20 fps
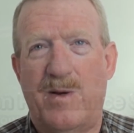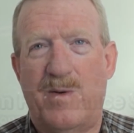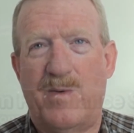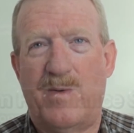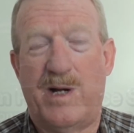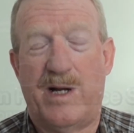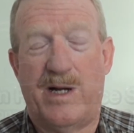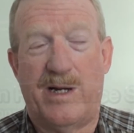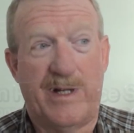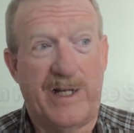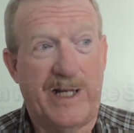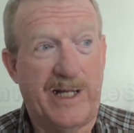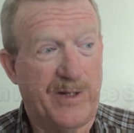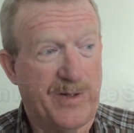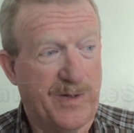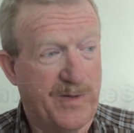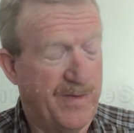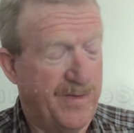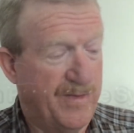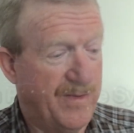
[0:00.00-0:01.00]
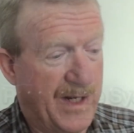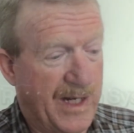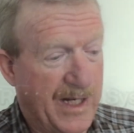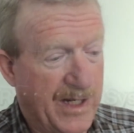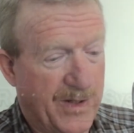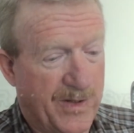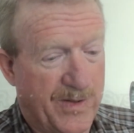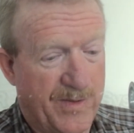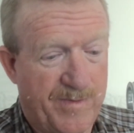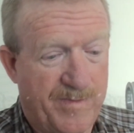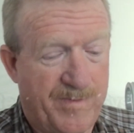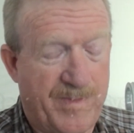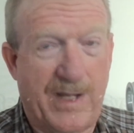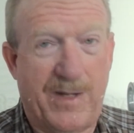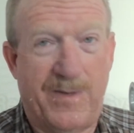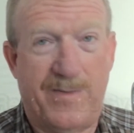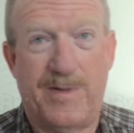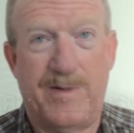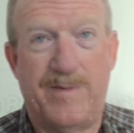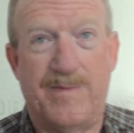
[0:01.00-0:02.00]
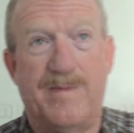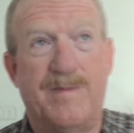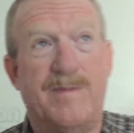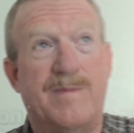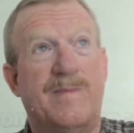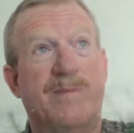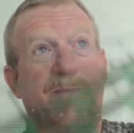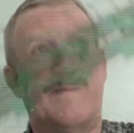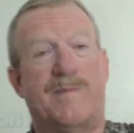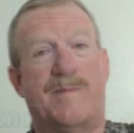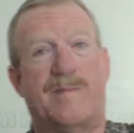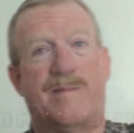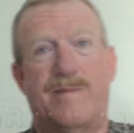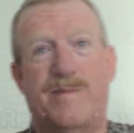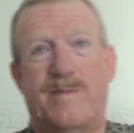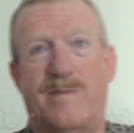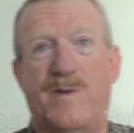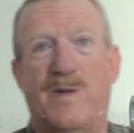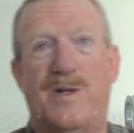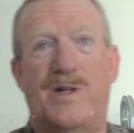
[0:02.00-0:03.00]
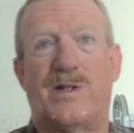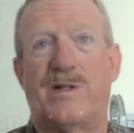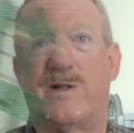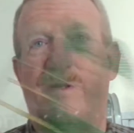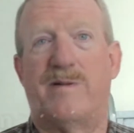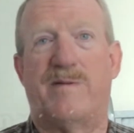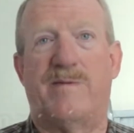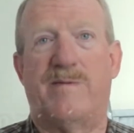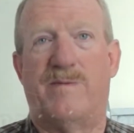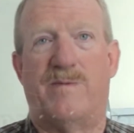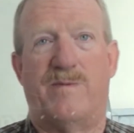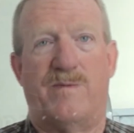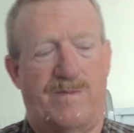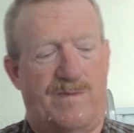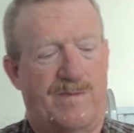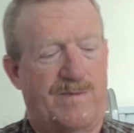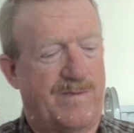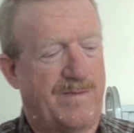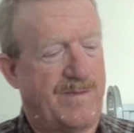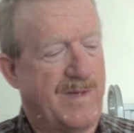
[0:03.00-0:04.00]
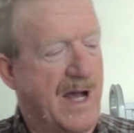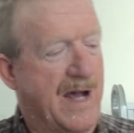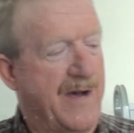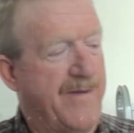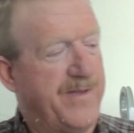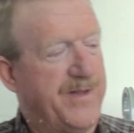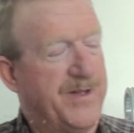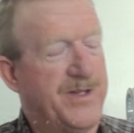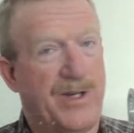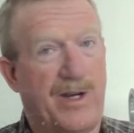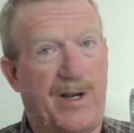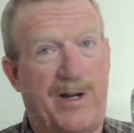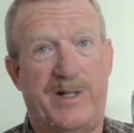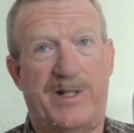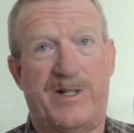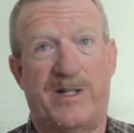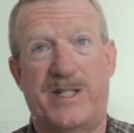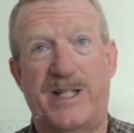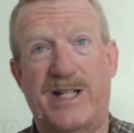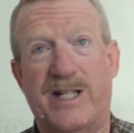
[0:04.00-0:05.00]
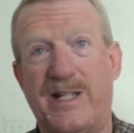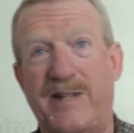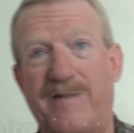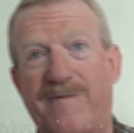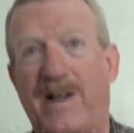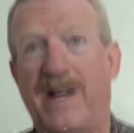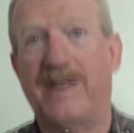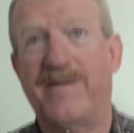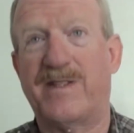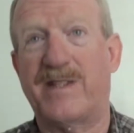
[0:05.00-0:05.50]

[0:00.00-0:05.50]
Well, his bedroom was off the charts, 65,